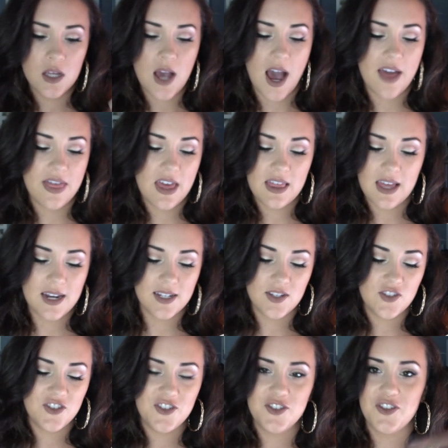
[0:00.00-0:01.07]
I think that is
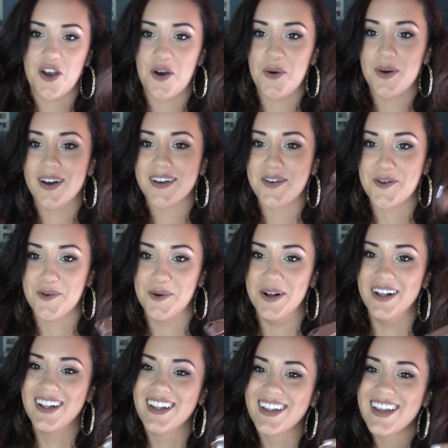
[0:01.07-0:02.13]
so cool.
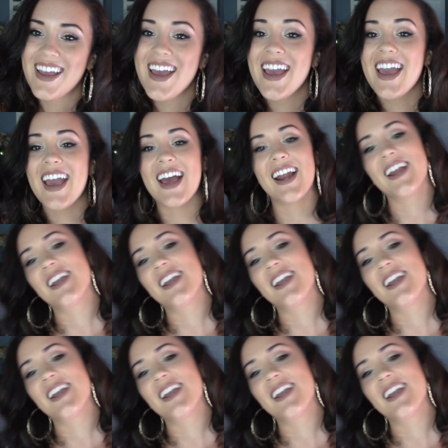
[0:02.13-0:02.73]
And I